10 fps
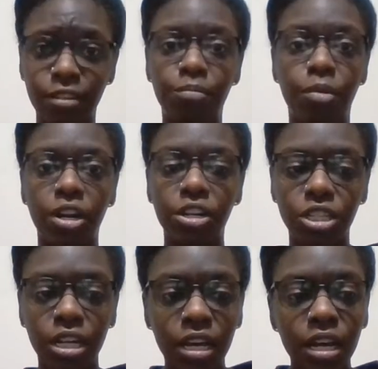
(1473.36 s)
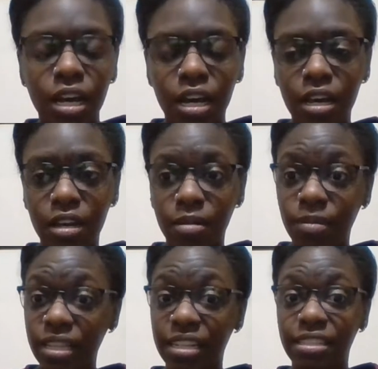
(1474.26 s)
March, and
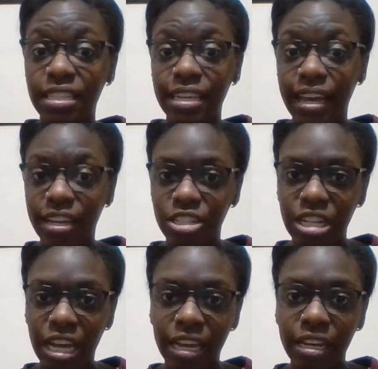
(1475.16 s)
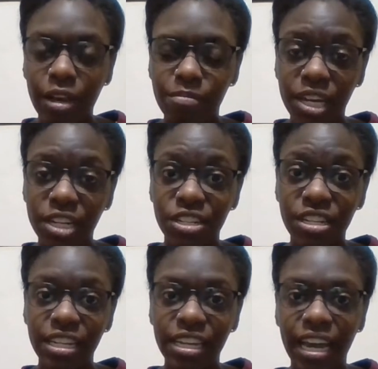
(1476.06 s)
that's the hashtag
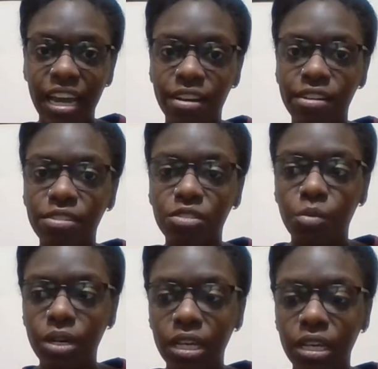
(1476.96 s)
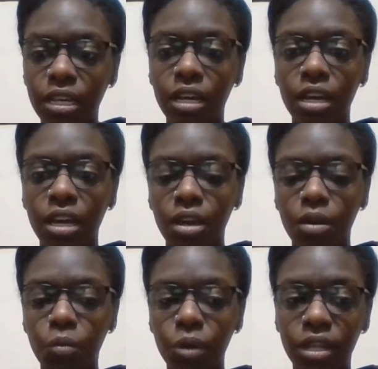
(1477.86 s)
ImagiKnitting KAL 20
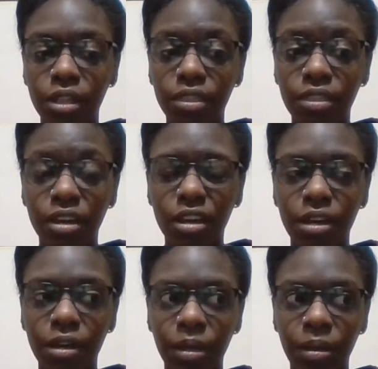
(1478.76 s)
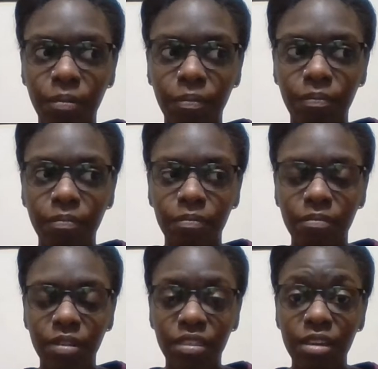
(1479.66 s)
with the
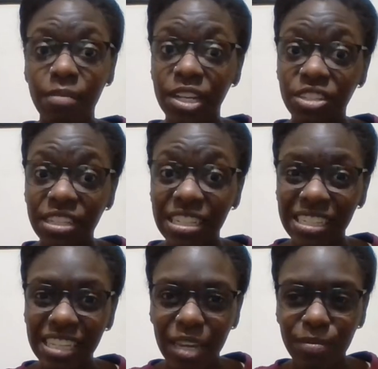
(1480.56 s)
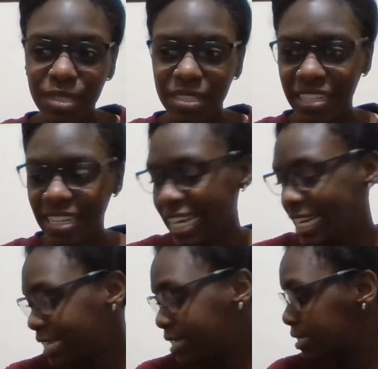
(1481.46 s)
Imagine Landscapes
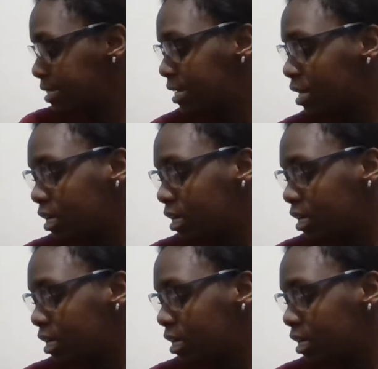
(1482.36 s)
ladies.